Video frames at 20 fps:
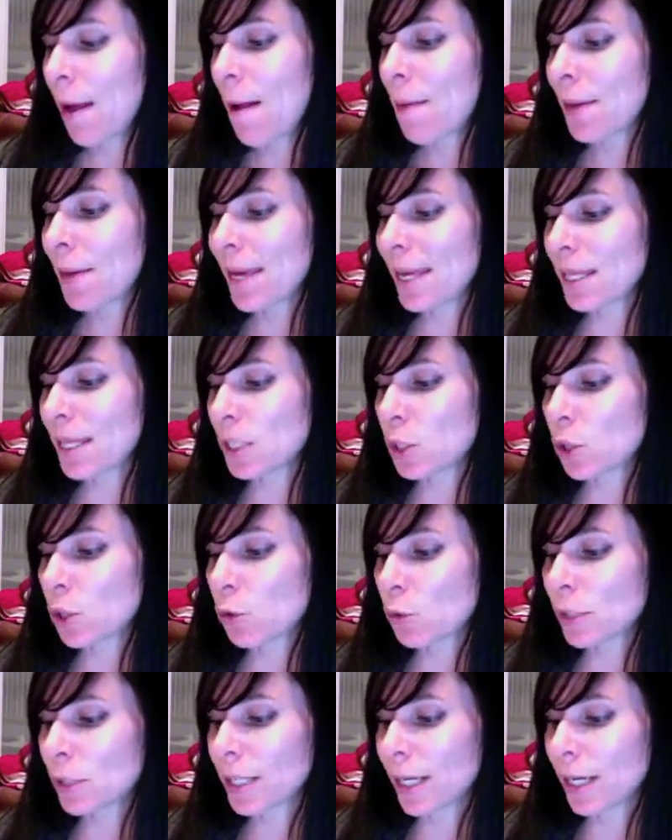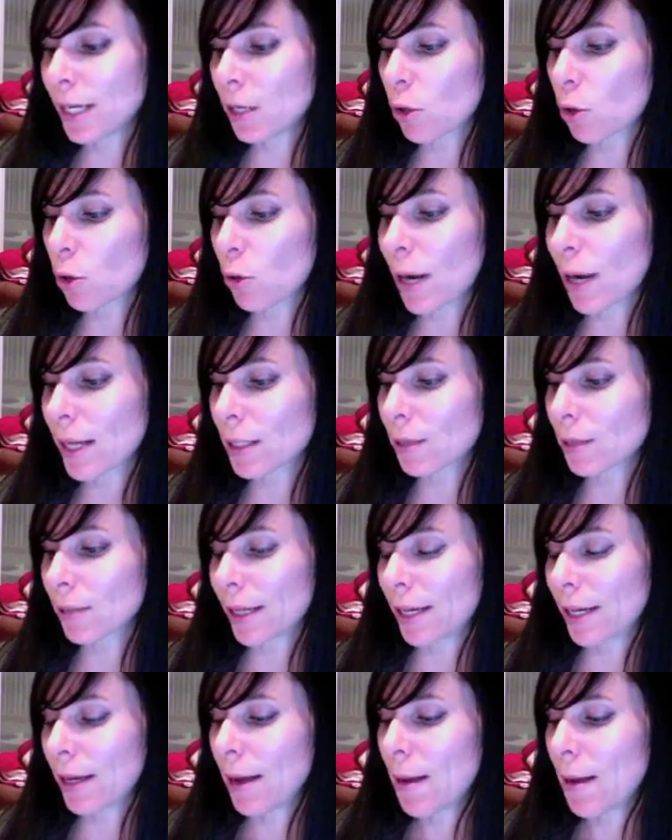is used
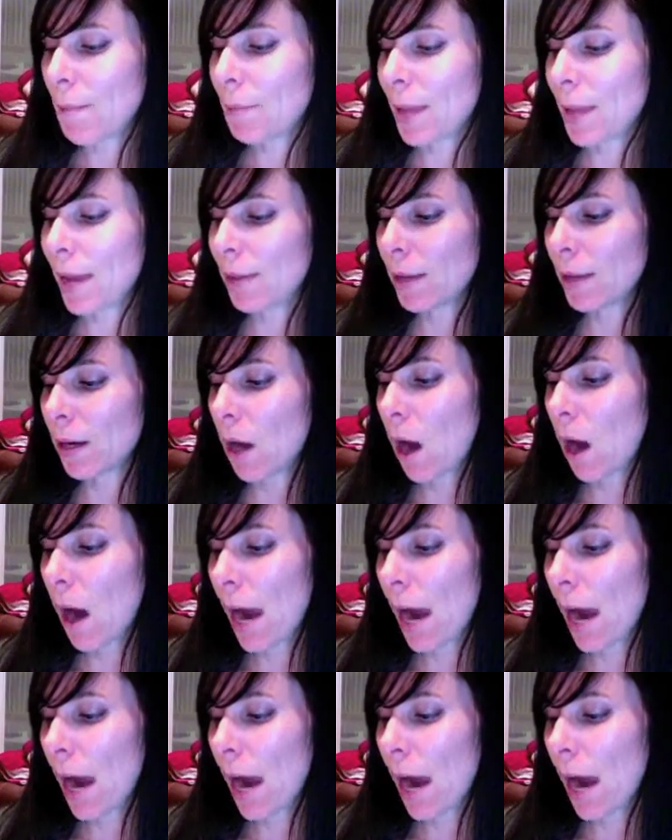incorrectly. And then